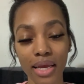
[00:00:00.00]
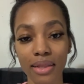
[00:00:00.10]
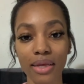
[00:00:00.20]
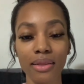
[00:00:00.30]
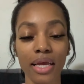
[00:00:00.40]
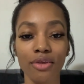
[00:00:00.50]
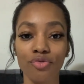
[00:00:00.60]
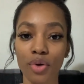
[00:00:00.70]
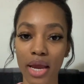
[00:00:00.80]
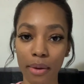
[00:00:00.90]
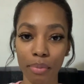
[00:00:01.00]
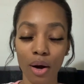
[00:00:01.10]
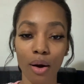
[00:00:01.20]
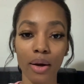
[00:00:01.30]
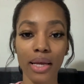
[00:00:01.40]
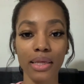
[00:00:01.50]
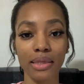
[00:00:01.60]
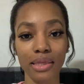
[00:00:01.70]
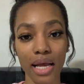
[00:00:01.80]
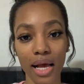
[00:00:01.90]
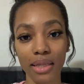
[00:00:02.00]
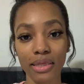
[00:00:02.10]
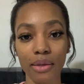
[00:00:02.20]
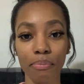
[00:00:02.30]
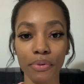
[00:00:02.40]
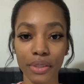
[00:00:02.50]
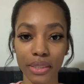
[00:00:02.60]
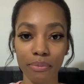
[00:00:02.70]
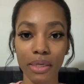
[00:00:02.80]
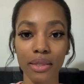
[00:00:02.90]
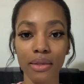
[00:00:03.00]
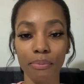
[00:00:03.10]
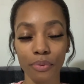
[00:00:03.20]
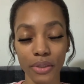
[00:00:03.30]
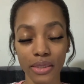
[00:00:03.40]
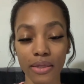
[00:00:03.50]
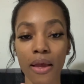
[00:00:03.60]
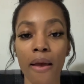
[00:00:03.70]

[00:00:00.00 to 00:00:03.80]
and then they dragged Paul and Silas and put them in the prison.